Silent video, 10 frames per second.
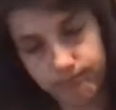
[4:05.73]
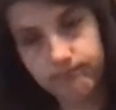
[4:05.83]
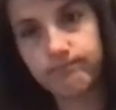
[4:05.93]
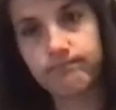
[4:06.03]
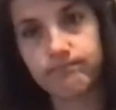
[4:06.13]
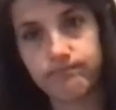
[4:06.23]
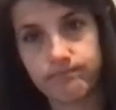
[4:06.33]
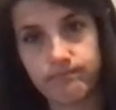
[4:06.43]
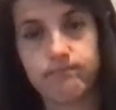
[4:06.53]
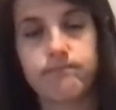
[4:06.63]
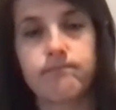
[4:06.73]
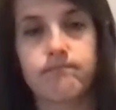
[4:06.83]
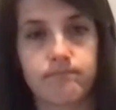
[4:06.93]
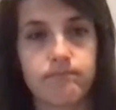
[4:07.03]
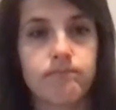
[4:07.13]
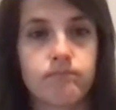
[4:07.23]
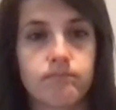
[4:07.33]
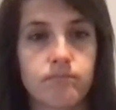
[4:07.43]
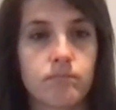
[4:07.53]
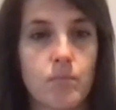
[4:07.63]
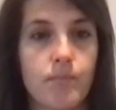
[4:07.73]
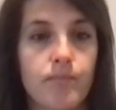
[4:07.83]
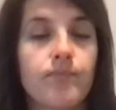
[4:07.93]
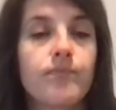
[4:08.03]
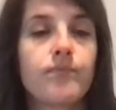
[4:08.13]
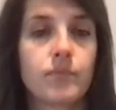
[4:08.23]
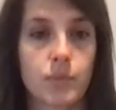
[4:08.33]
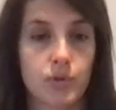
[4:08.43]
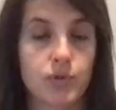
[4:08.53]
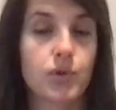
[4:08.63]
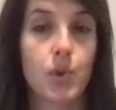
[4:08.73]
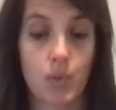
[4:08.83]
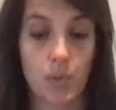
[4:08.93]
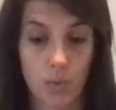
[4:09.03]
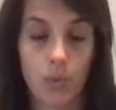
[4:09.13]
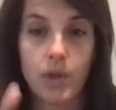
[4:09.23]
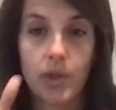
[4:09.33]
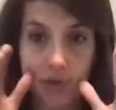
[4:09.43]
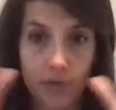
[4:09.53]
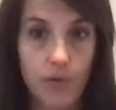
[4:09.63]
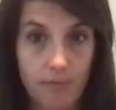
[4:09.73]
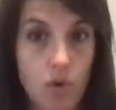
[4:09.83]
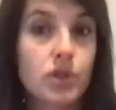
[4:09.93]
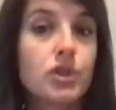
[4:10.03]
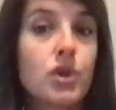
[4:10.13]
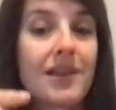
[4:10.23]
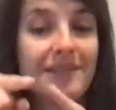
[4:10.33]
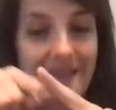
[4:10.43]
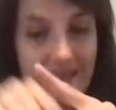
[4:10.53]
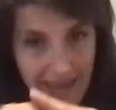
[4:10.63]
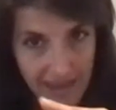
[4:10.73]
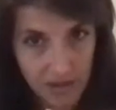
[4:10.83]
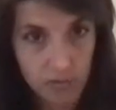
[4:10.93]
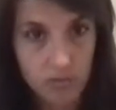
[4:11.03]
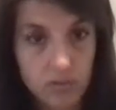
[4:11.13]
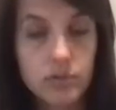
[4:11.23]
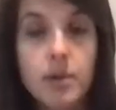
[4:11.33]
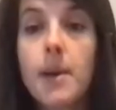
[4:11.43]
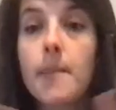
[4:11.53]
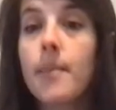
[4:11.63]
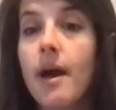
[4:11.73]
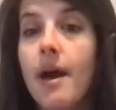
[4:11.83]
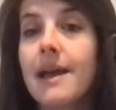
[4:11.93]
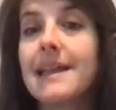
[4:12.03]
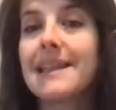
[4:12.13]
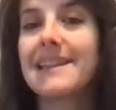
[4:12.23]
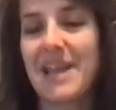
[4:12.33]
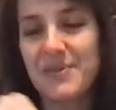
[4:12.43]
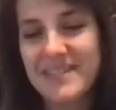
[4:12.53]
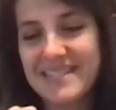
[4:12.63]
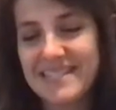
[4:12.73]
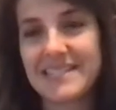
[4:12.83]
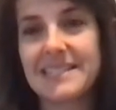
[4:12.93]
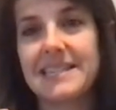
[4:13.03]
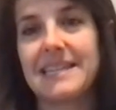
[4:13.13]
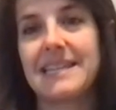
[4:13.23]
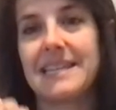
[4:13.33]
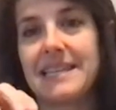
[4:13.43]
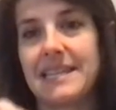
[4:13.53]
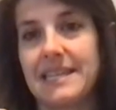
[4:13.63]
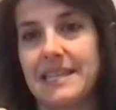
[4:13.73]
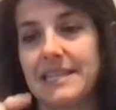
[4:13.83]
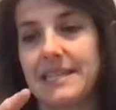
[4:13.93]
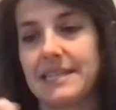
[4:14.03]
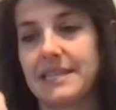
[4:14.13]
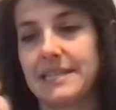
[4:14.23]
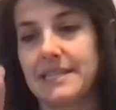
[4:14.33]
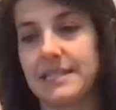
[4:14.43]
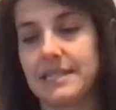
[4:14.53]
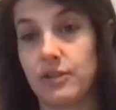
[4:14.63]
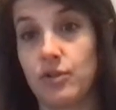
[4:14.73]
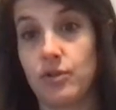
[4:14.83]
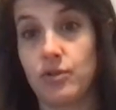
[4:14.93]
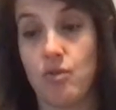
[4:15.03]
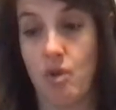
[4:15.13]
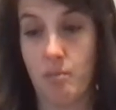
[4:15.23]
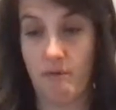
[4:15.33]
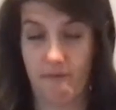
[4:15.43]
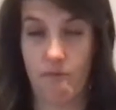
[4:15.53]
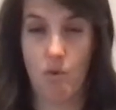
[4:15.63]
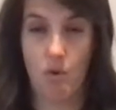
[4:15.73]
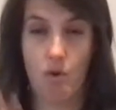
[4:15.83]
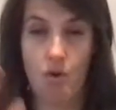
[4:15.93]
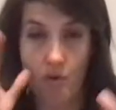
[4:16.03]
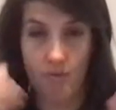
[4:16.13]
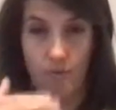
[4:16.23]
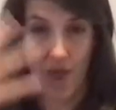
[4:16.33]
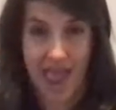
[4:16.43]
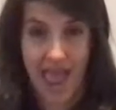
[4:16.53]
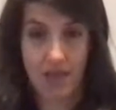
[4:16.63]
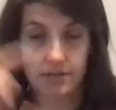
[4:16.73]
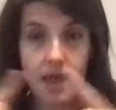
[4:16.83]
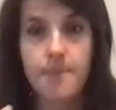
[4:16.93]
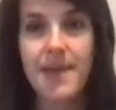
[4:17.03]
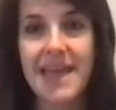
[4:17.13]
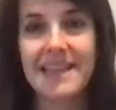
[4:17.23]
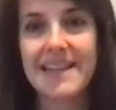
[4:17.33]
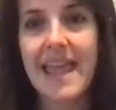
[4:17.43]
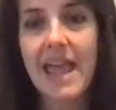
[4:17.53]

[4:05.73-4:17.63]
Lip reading: We're looking at angles, so the measurements here. We're looking at the interior now. So before we were looking at the outside of the parallel lines. Now we're looking inside of the parallel lines, the interior.